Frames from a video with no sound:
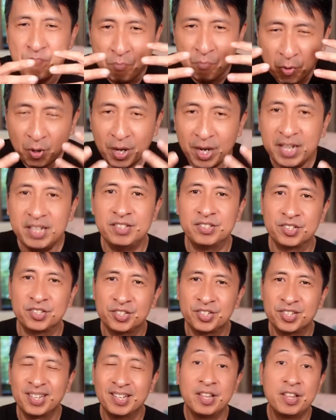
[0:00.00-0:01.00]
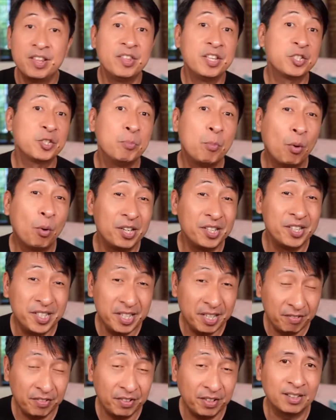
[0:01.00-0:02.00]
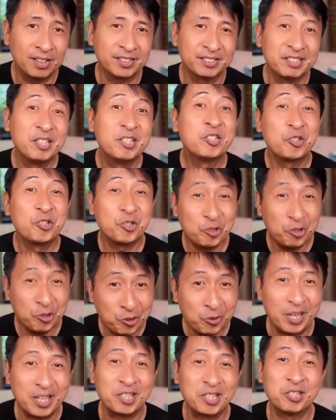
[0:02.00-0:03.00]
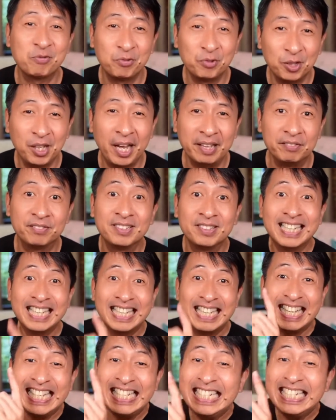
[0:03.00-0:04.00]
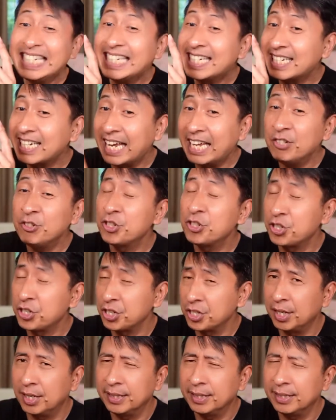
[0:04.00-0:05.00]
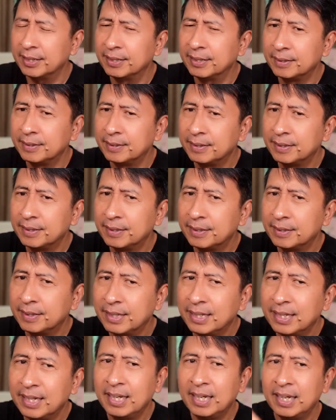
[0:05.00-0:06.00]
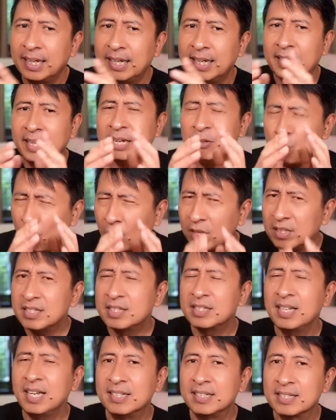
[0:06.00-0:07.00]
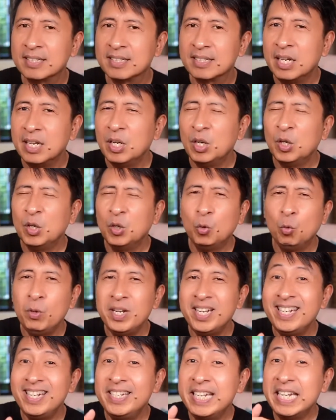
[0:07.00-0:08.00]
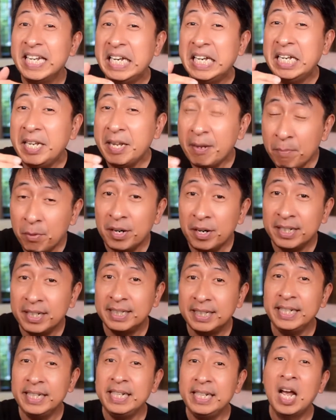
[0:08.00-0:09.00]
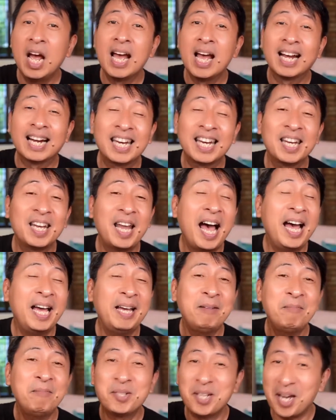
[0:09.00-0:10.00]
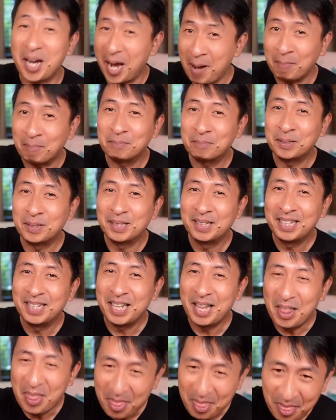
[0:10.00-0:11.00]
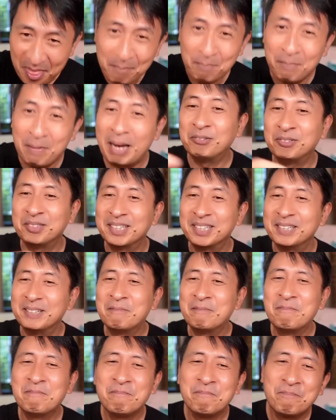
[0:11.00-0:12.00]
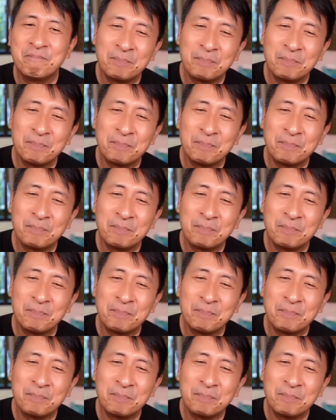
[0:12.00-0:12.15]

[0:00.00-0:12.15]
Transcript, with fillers: embraced this more difficult, stressful life intentionally in one sense, we deliberately climbed up the mountain.